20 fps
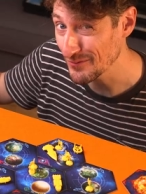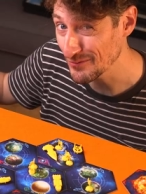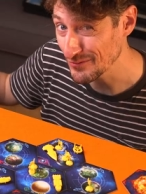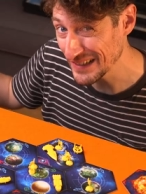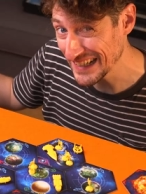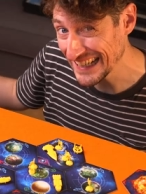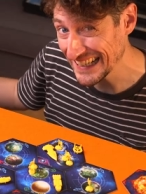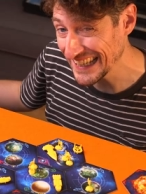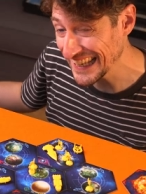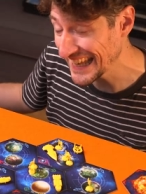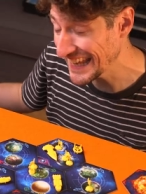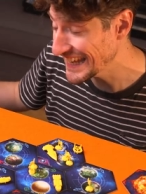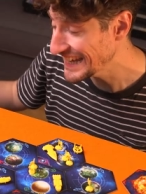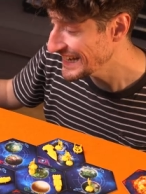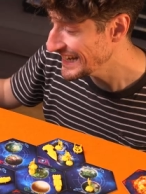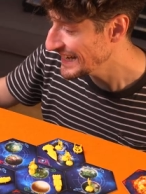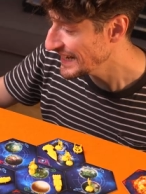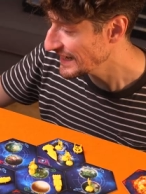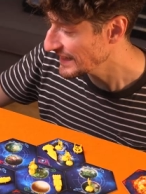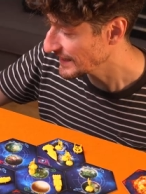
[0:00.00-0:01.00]
really
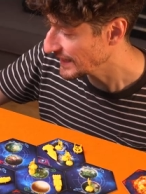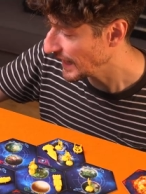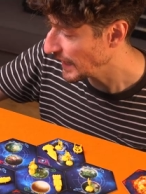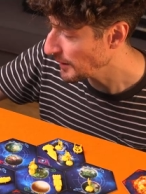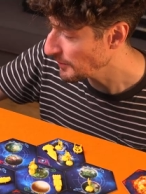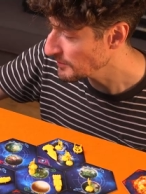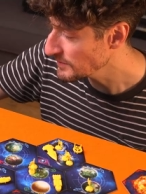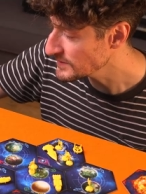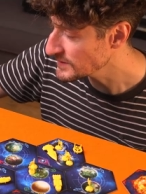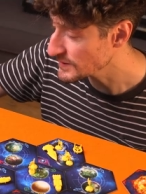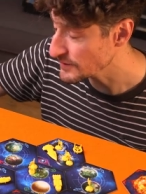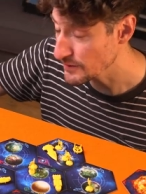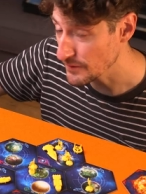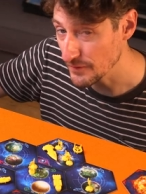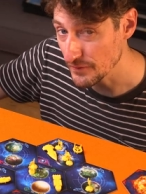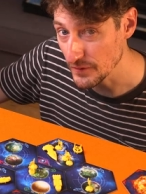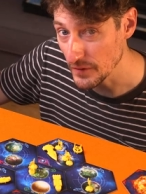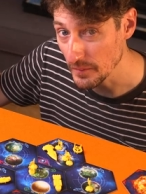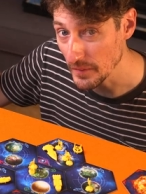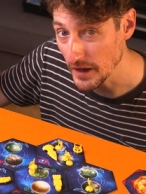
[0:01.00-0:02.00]
comes
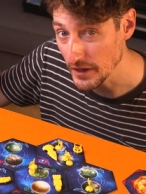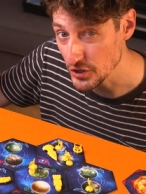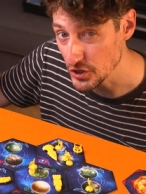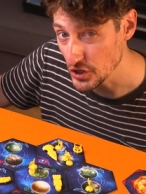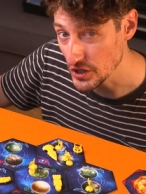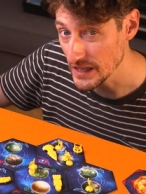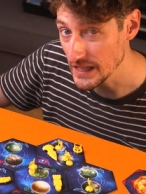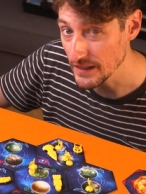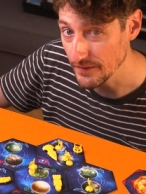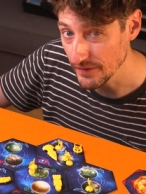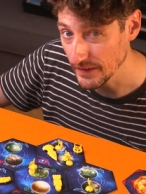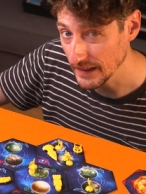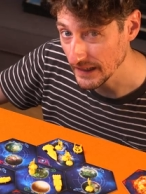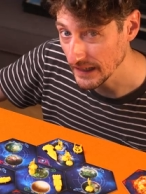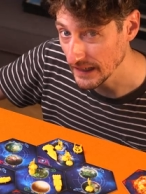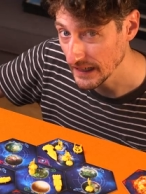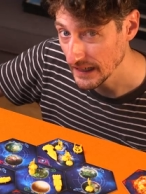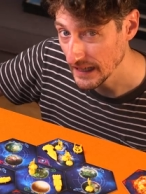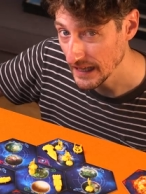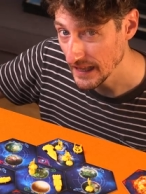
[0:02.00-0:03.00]
from
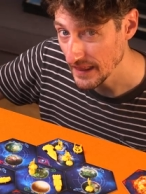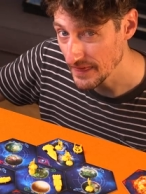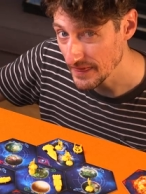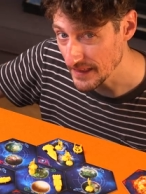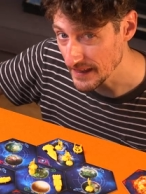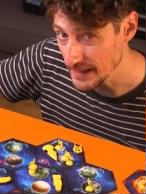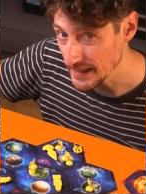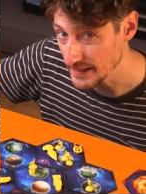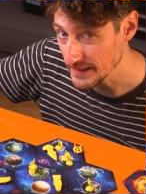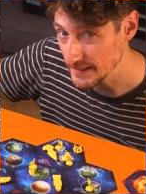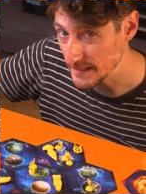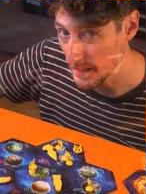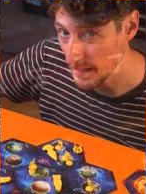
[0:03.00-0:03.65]
achieving these